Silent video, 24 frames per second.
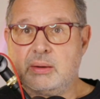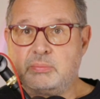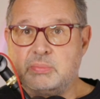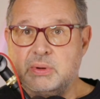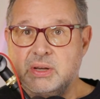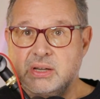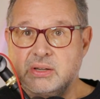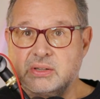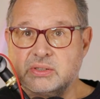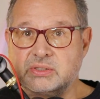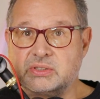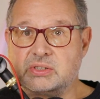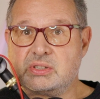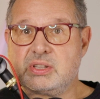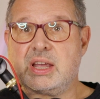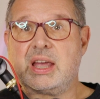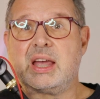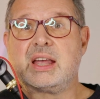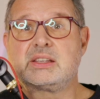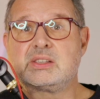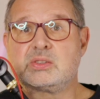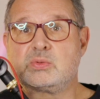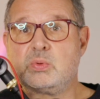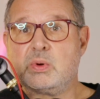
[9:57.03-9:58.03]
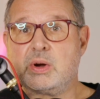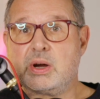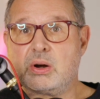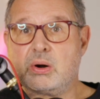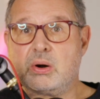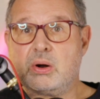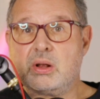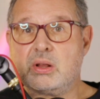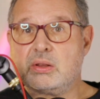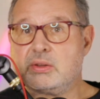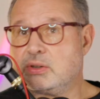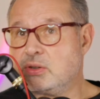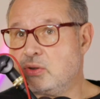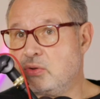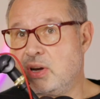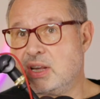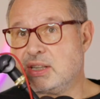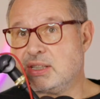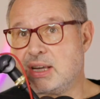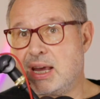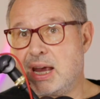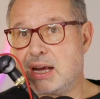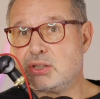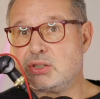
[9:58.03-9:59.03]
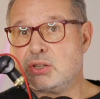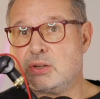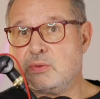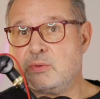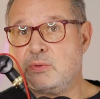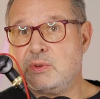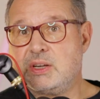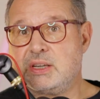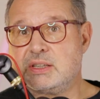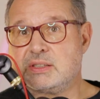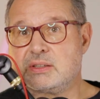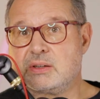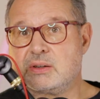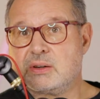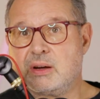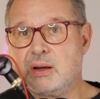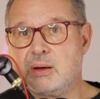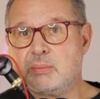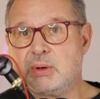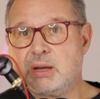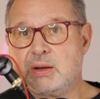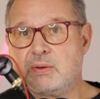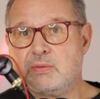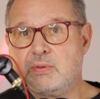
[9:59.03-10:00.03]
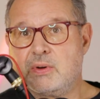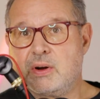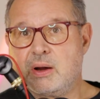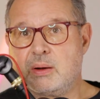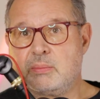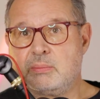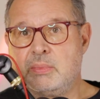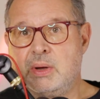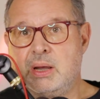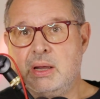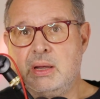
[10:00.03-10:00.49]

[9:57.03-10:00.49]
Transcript: Because that's where all the transaction fees are coming from.